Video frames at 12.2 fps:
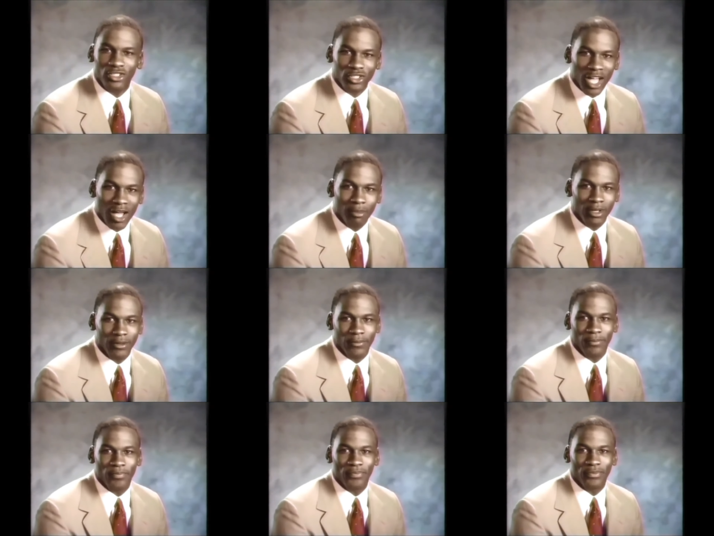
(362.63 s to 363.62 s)
Stop
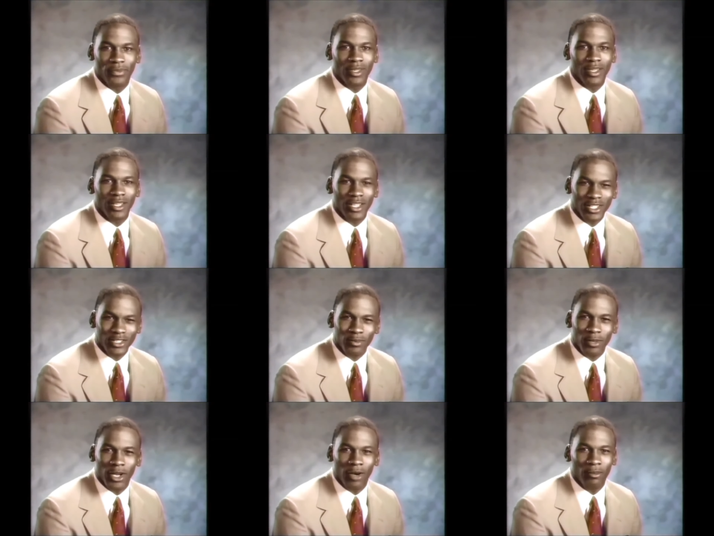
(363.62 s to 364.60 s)
it.
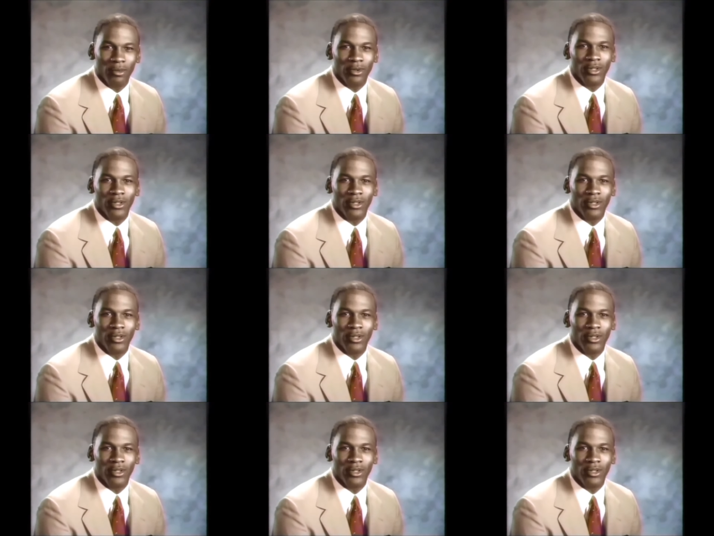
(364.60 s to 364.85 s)
Get some help.